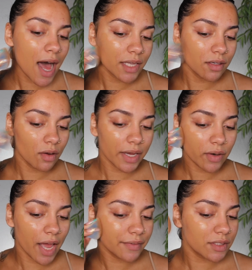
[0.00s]
You know, I
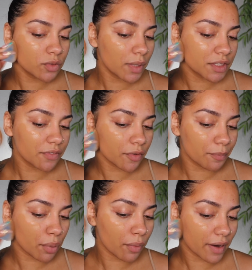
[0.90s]
don't have so much of
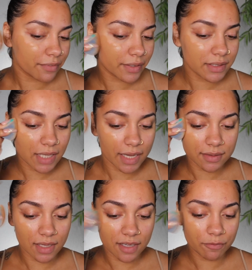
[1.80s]
a preference. I
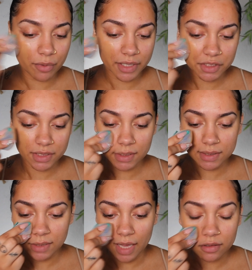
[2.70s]
love
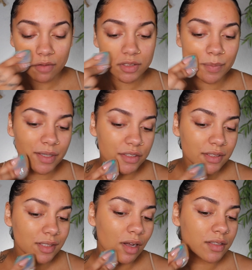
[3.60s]
brushes, I love
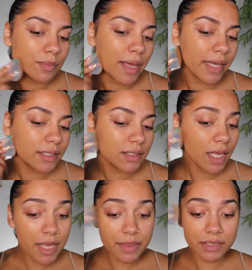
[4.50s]
sponges, it all
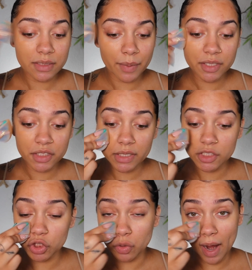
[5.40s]
depends. This sponge
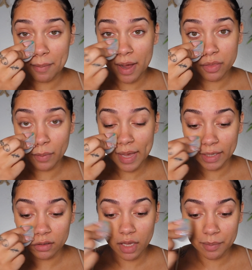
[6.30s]
is dry, by the way. I
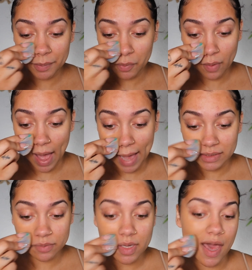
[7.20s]
get a lot of people who
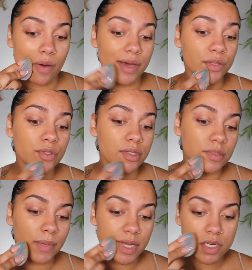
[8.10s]
ask me how I use the
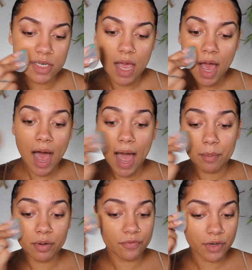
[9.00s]
sponge. I
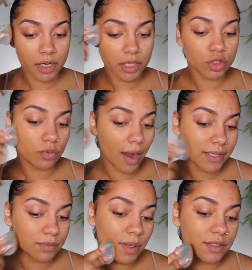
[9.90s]
prefer dry
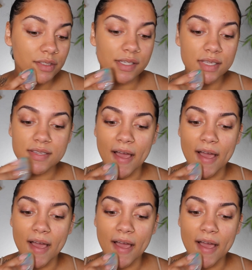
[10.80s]
sponges.